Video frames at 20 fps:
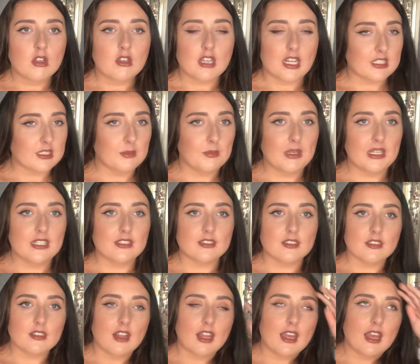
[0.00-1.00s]
that's
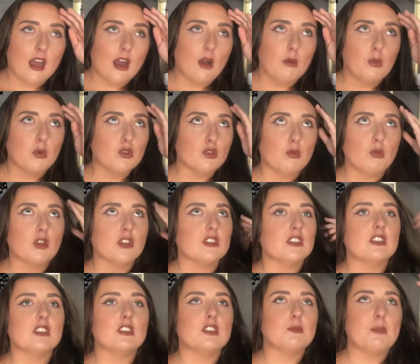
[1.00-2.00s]
amazing. Like, I wouldn't want
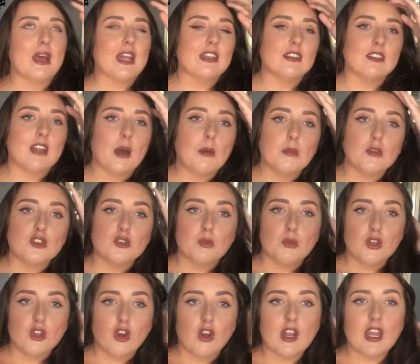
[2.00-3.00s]
to spend that much
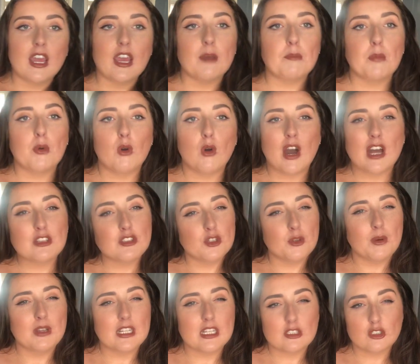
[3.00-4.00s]
money on it. But I don't
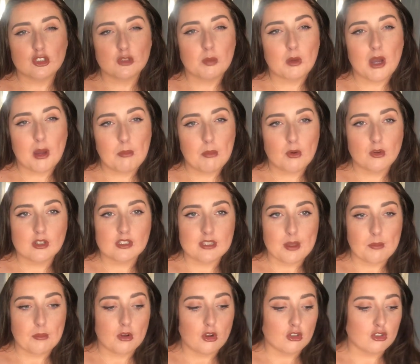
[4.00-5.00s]
know whether that's just, I'm putting a
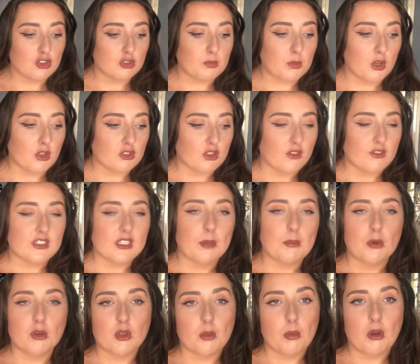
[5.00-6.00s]
damper on just because obviously
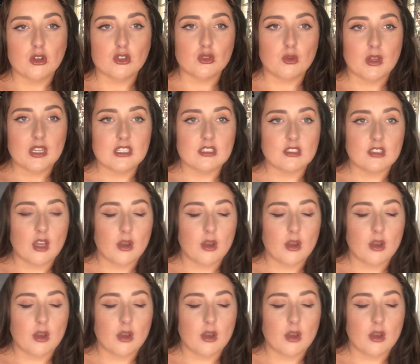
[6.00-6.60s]
I bought the box twice.